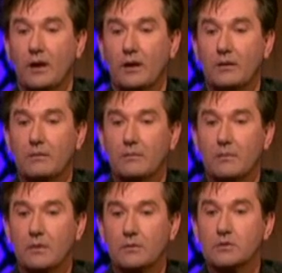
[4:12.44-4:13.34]

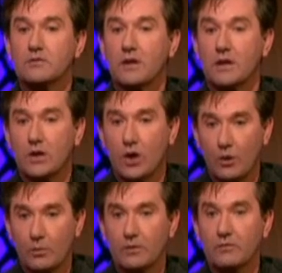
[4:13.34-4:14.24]
It was very
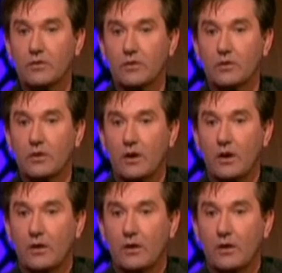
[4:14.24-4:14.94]
common for